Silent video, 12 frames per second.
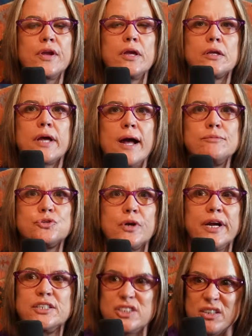I think Times
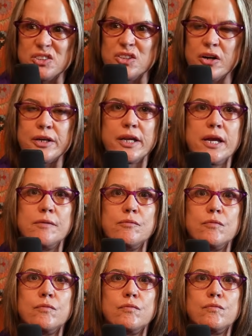Ranch, I was talking to him,
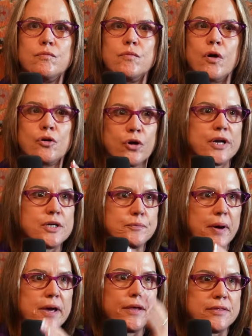agreed to
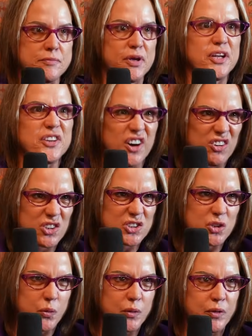pay the $1 million
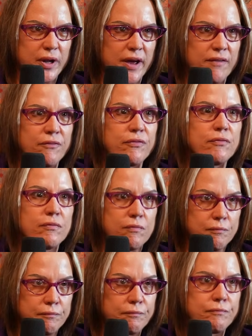so we would have
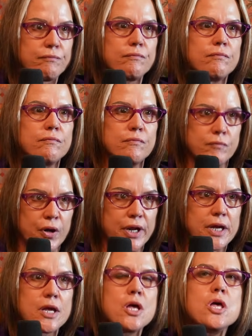
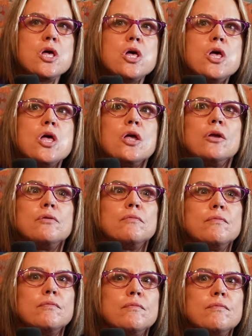money.
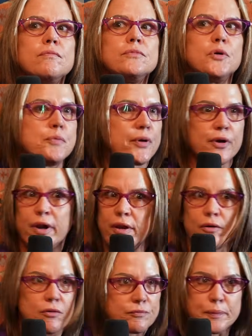The
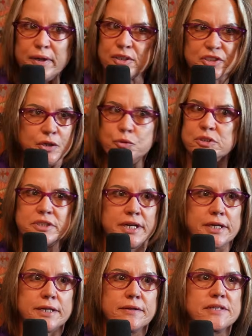PRC wouldn't
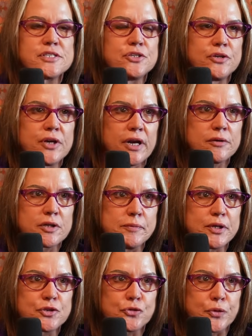take it. They said, you got to
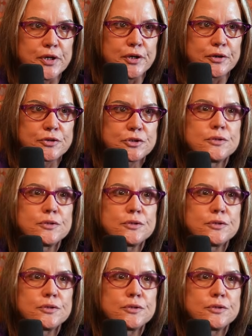commit to 3 years.